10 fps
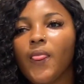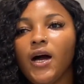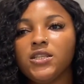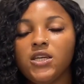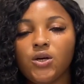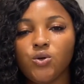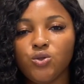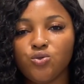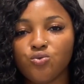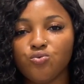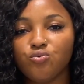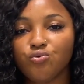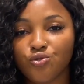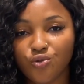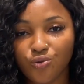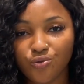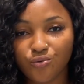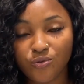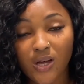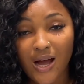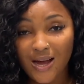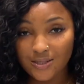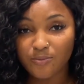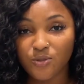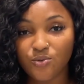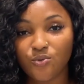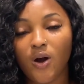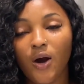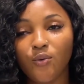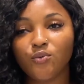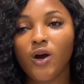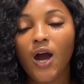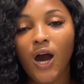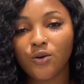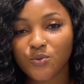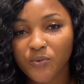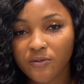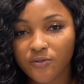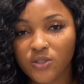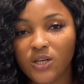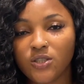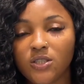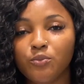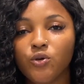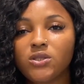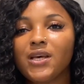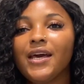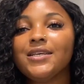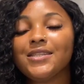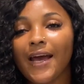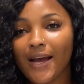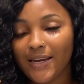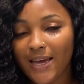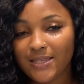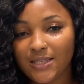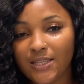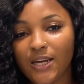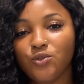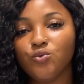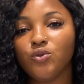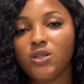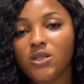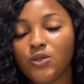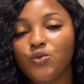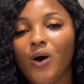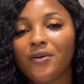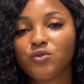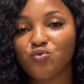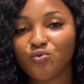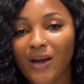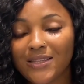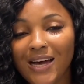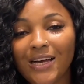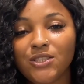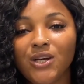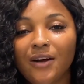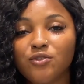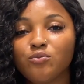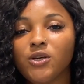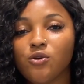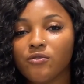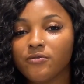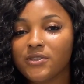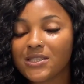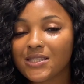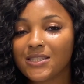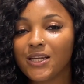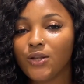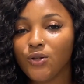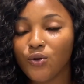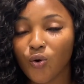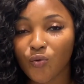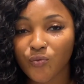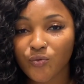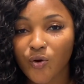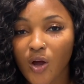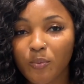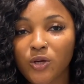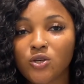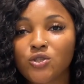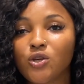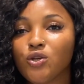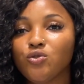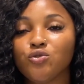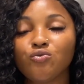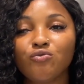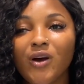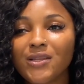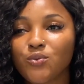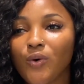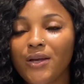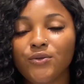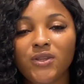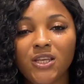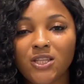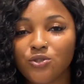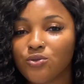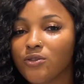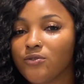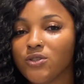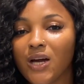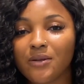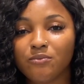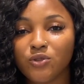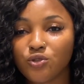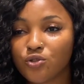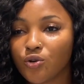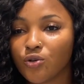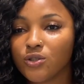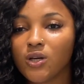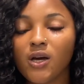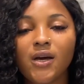and they are going to show you. You can ask me too. I'll speak further on it, but it's like an essay that you have to write, and you have to be convincing enough, because you should write why you think they should give you the admission